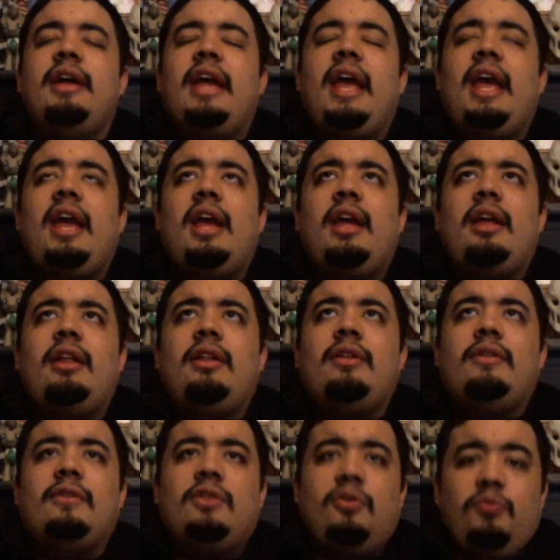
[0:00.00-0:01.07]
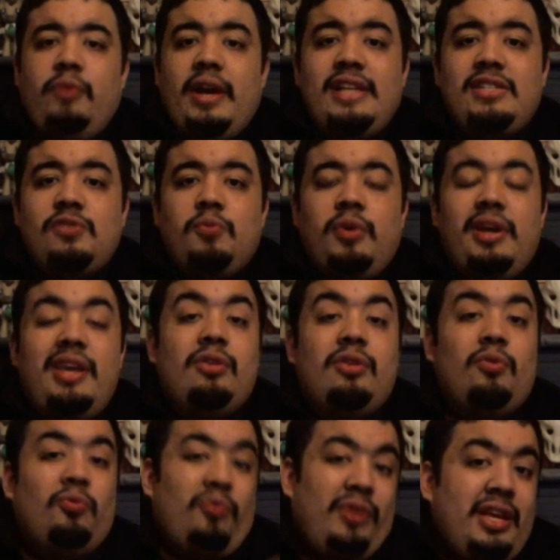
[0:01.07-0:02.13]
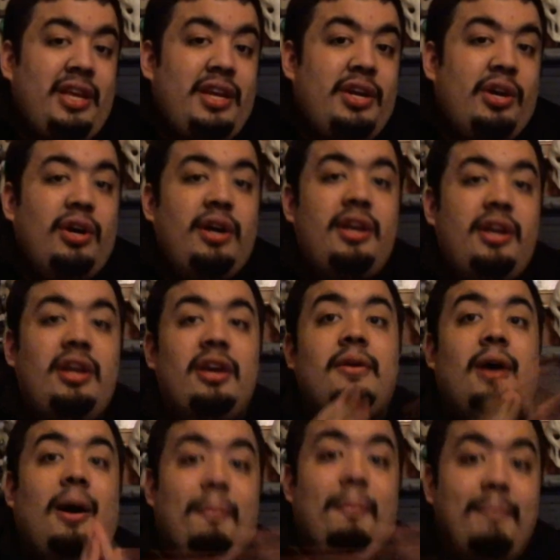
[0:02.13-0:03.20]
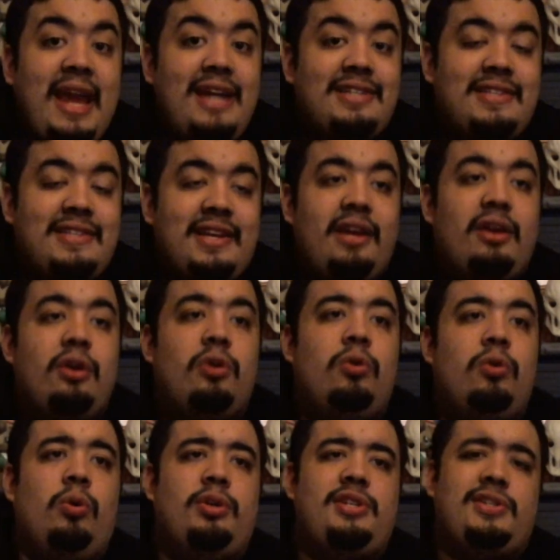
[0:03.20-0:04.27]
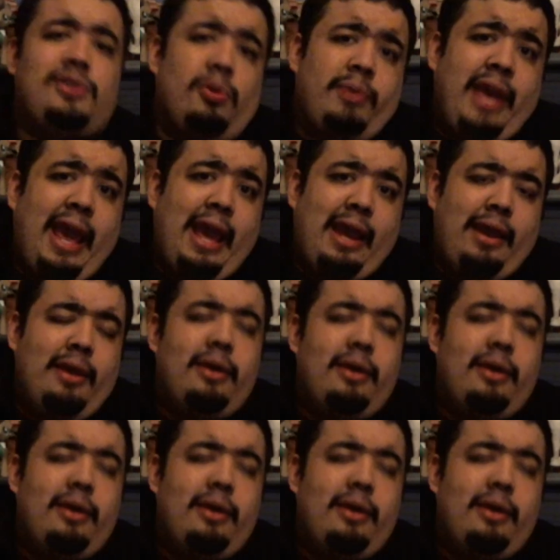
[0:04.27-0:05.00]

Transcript: and the rest were either really good, amazing, or just okay.